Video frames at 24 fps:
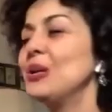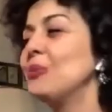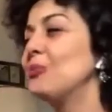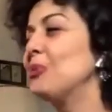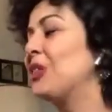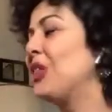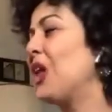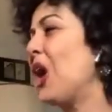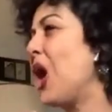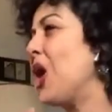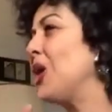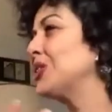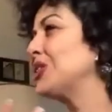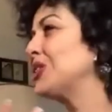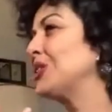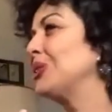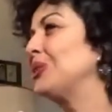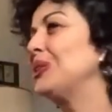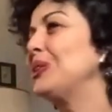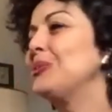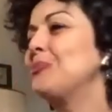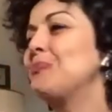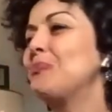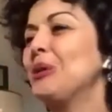with the
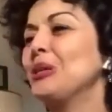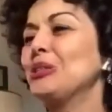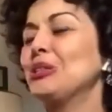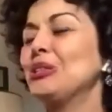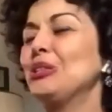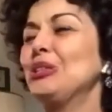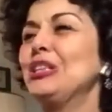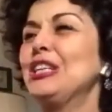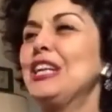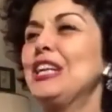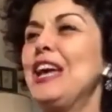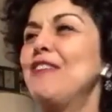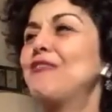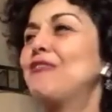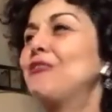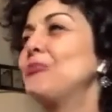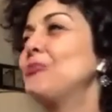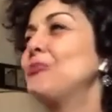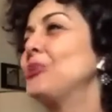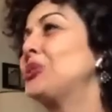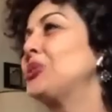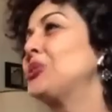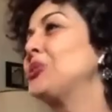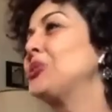hustle and the bustle and
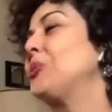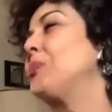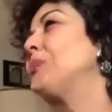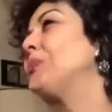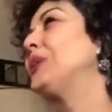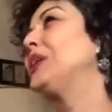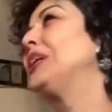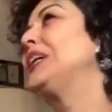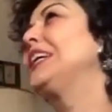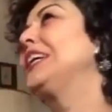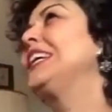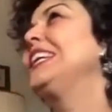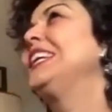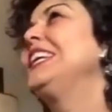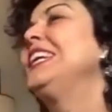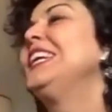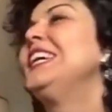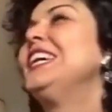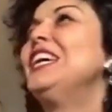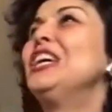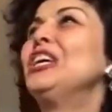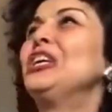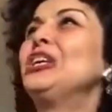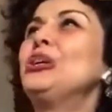everyone shopping and,
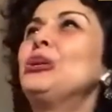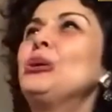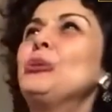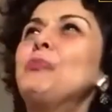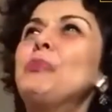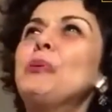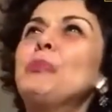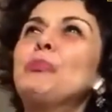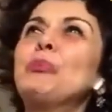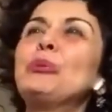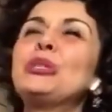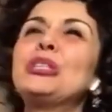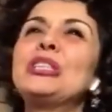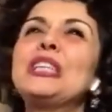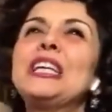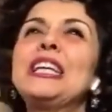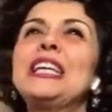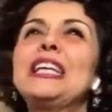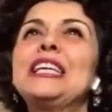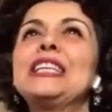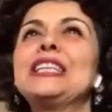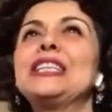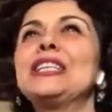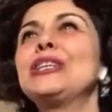you know, people
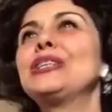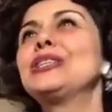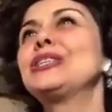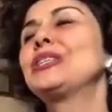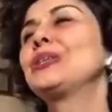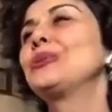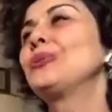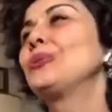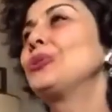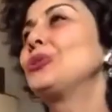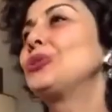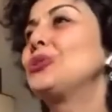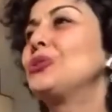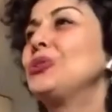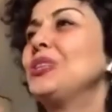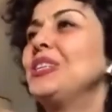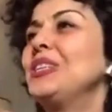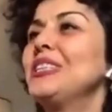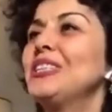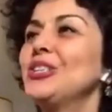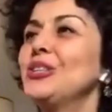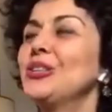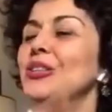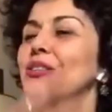singing and dancing on the
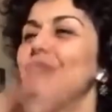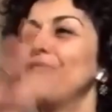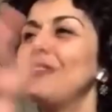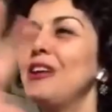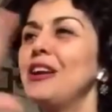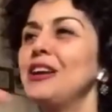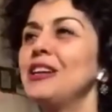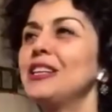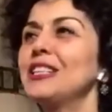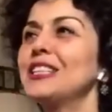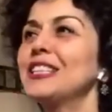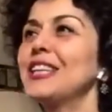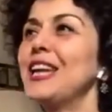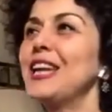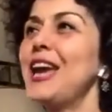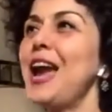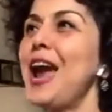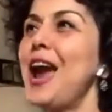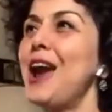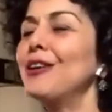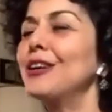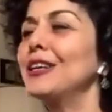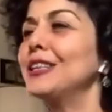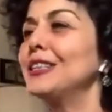streets, you know, the various
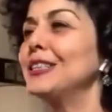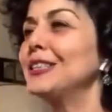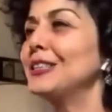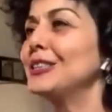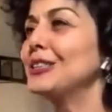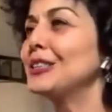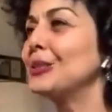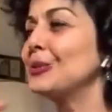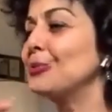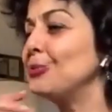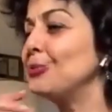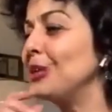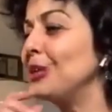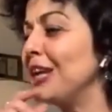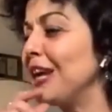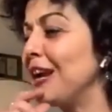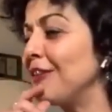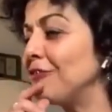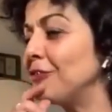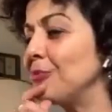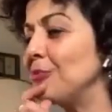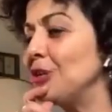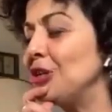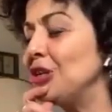characters that we have
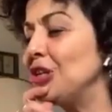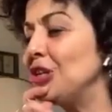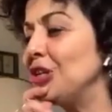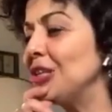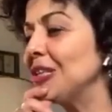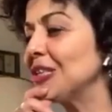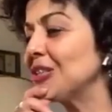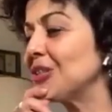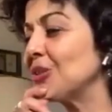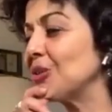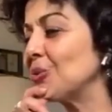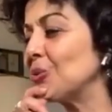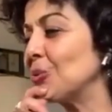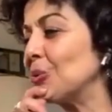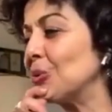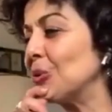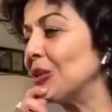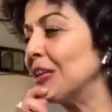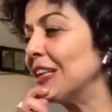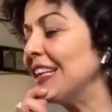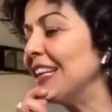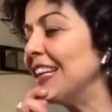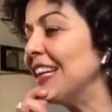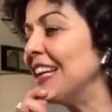from the New Year's
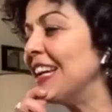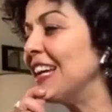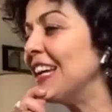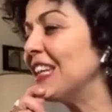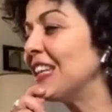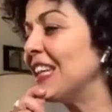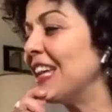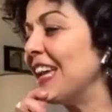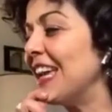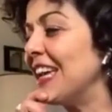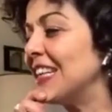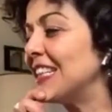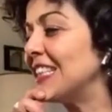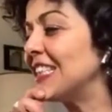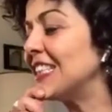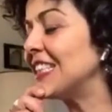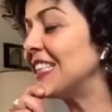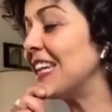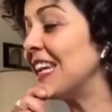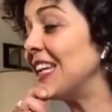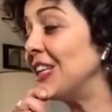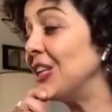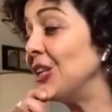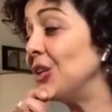story that
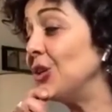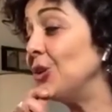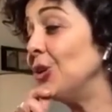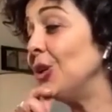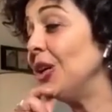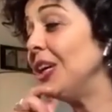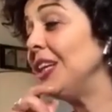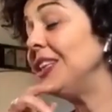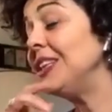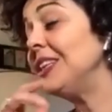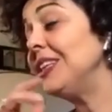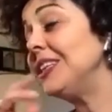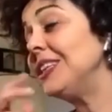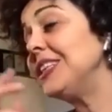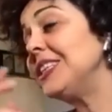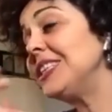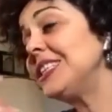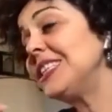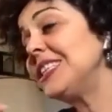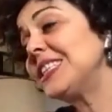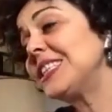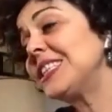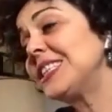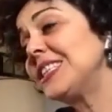entertain you. And this
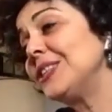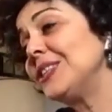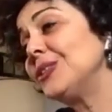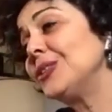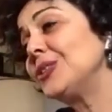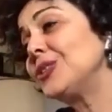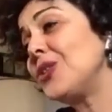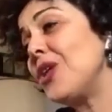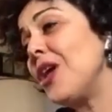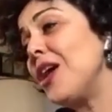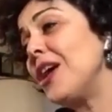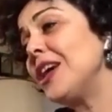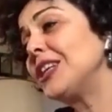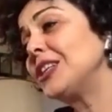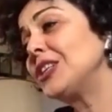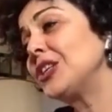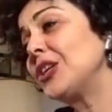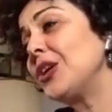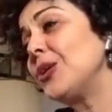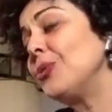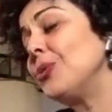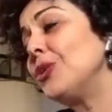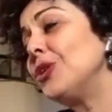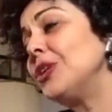is still trying to
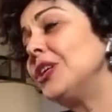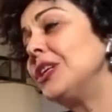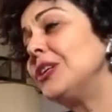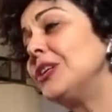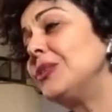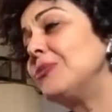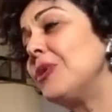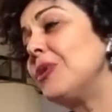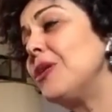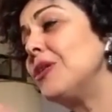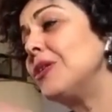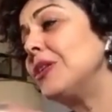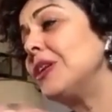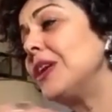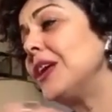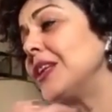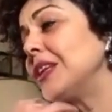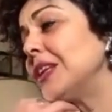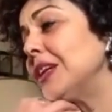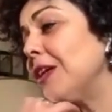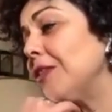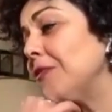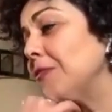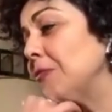go on in Iran.
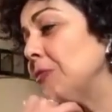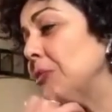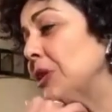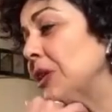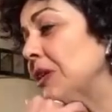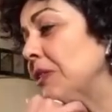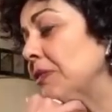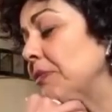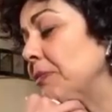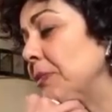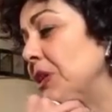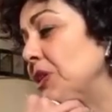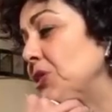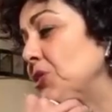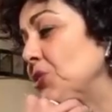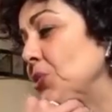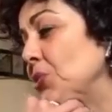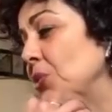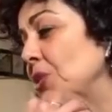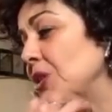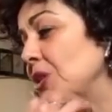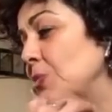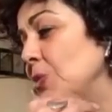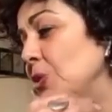Like, the government have made
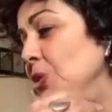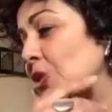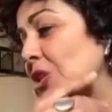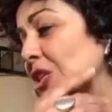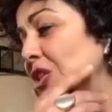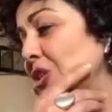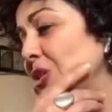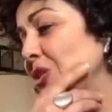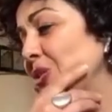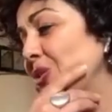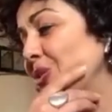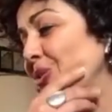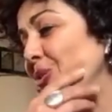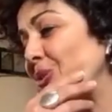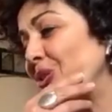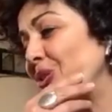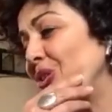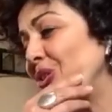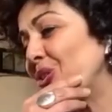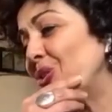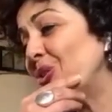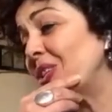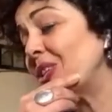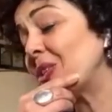sure there's musicians on the
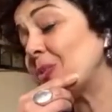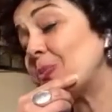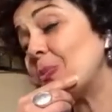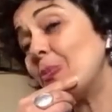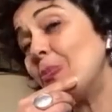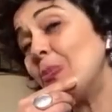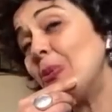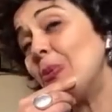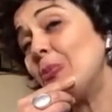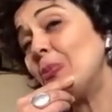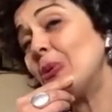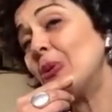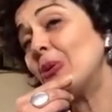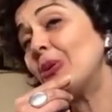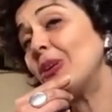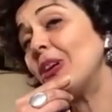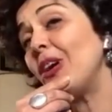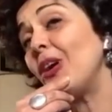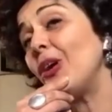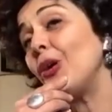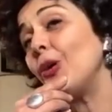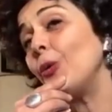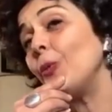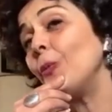streets, but people are
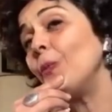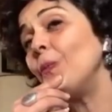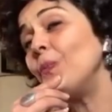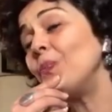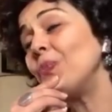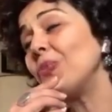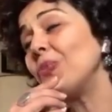at home.